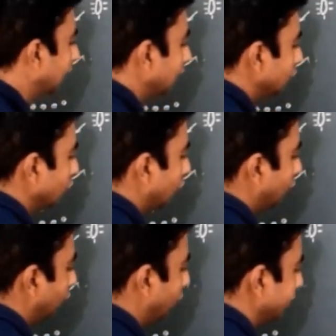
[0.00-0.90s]

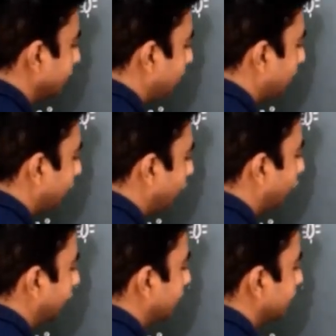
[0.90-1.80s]
So once the
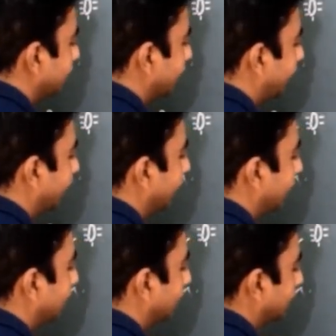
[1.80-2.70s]
perforin is secreted